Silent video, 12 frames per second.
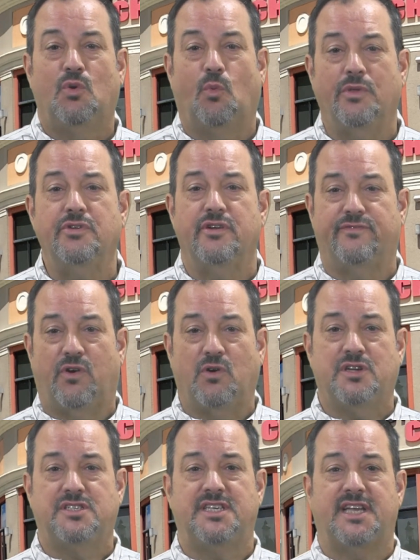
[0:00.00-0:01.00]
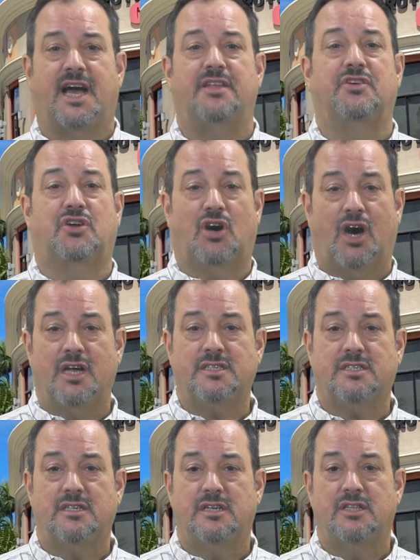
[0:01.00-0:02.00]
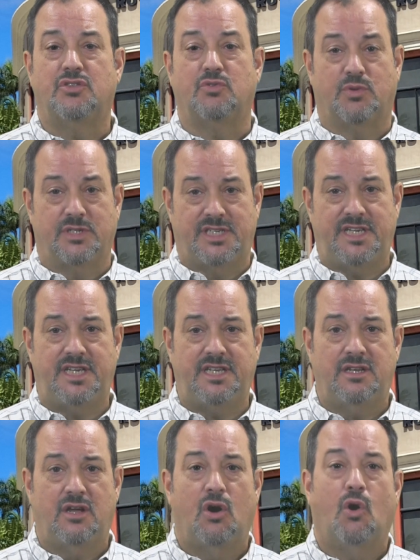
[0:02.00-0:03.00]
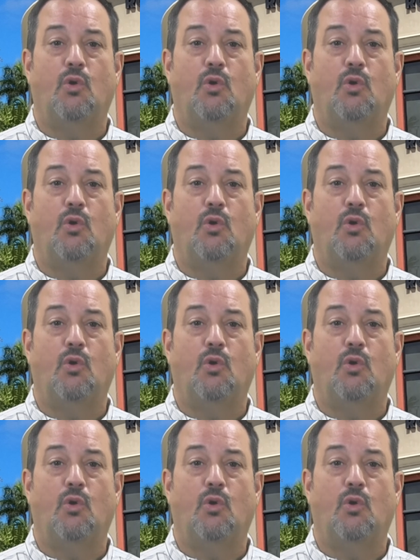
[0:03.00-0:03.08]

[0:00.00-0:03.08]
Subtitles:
Whether you're focusing on the cost, the cuisine,